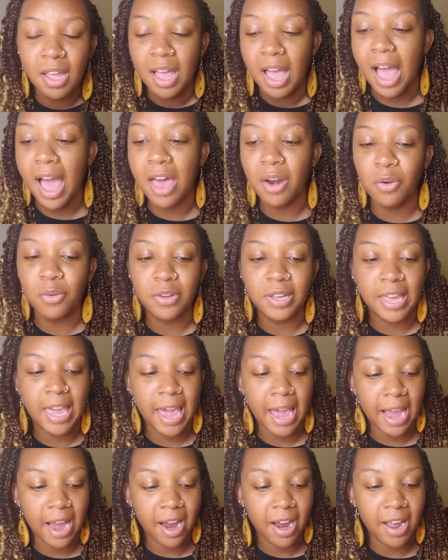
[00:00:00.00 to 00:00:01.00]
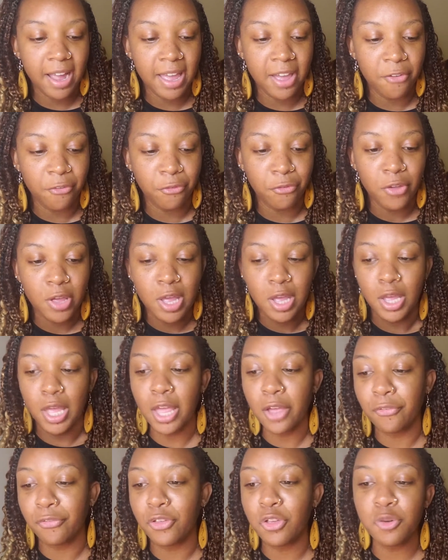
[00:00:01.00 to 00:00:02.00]
I don't care if
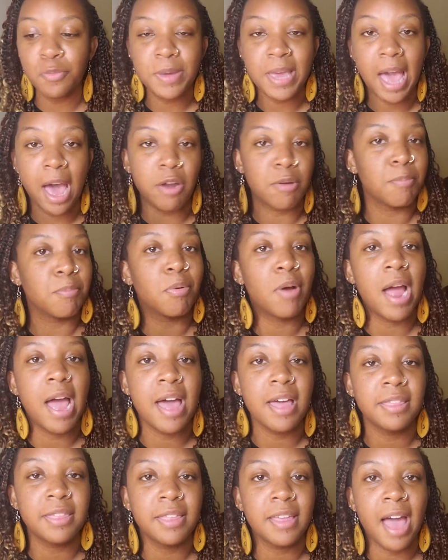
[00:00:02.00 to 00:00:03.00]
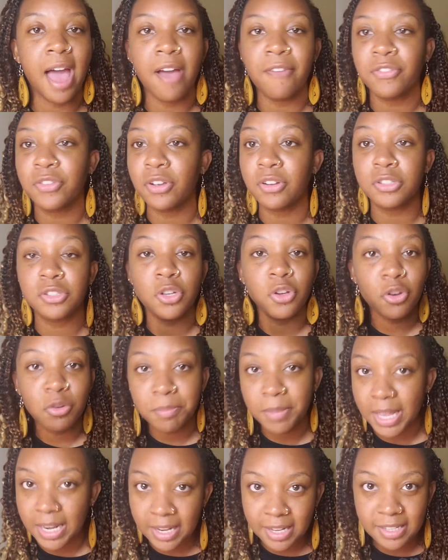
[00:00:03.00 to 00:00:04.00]
you be out of breath after 2
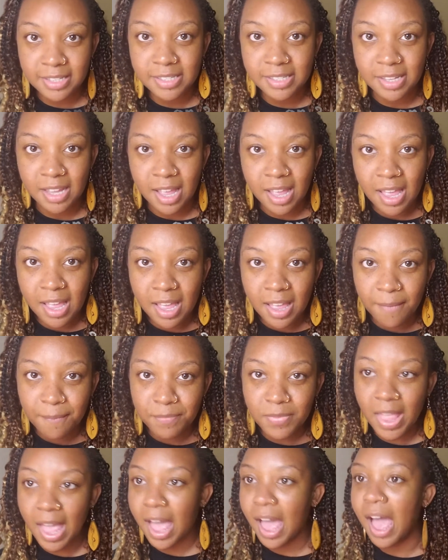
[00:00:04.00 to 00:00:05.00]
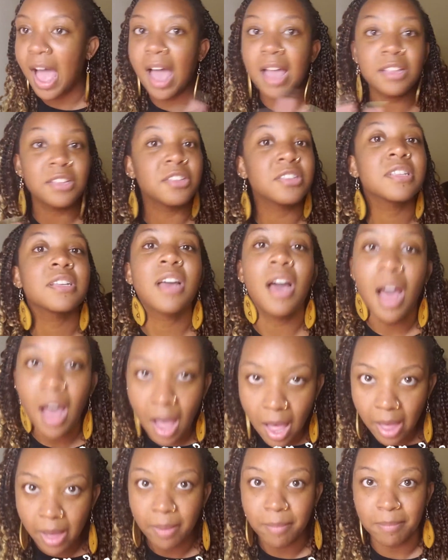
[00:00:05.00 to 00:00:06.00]
minutes.
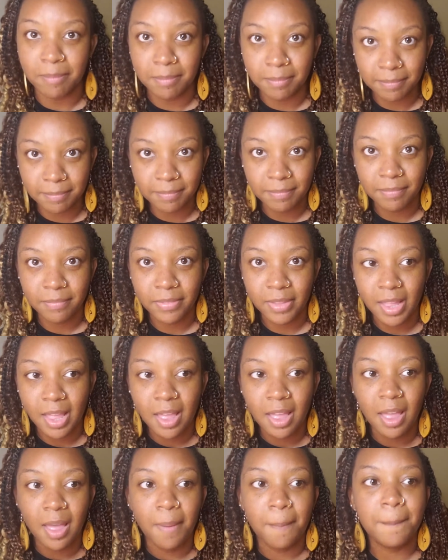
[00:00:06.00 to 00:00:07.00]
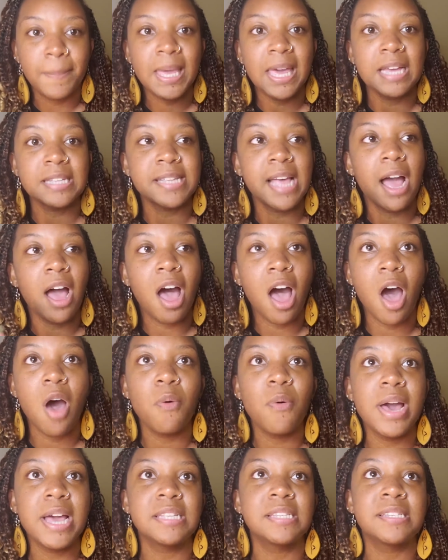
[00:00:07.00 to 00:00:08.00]
Come. Because I
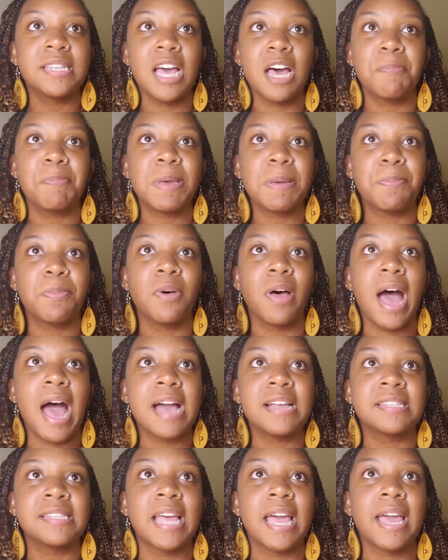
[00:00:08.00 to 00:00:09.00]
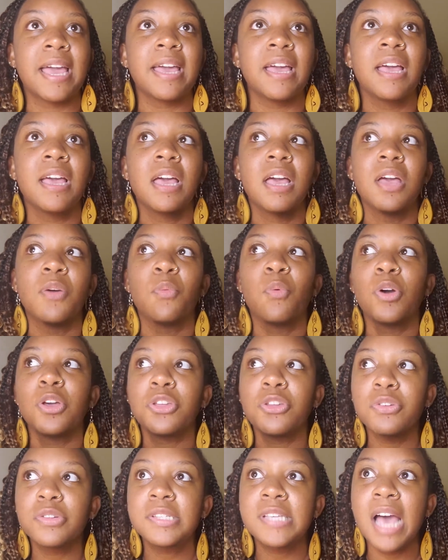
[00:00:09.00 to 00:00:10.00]
always tell people, I say, well,
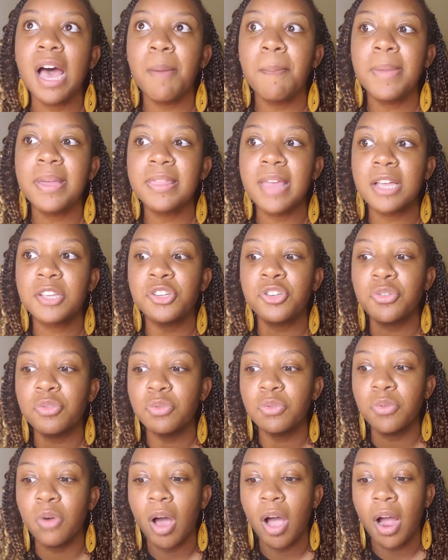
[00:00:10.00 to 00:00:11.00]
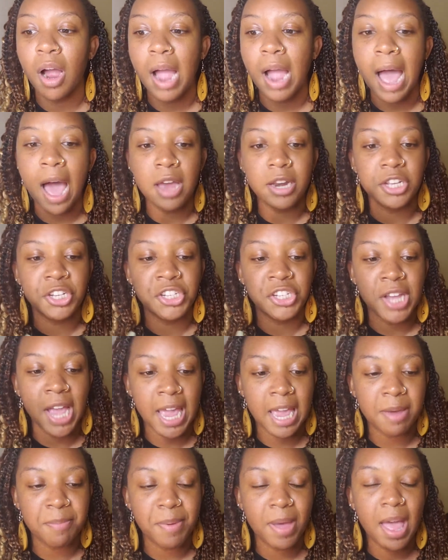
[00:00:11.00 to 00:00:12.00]
you tell me that you are out of
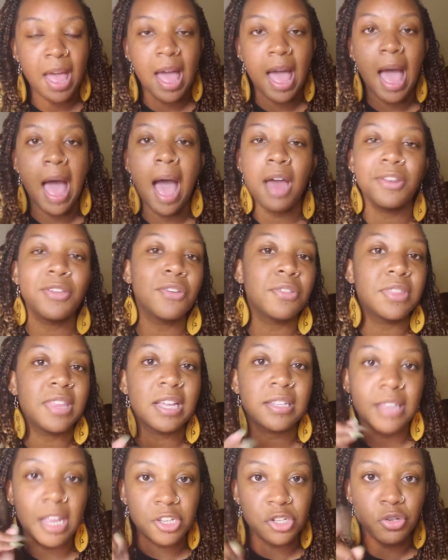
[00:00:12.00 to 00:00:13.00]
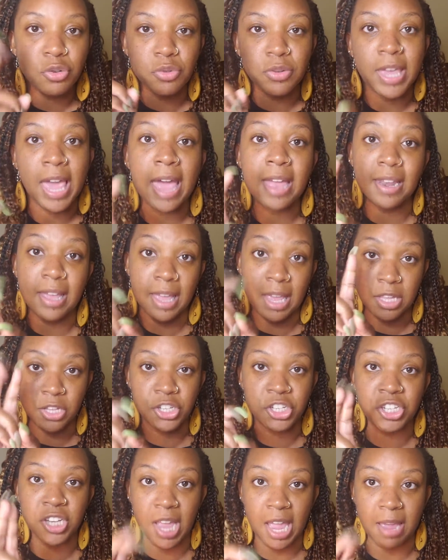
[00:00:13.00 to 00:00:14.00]
shape. How do you think that you get in
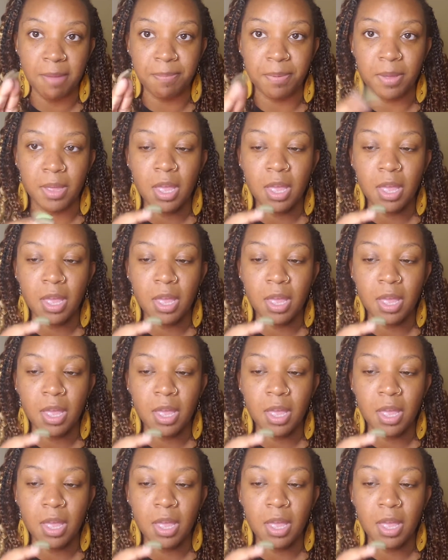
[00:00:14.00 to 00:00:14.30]
shape?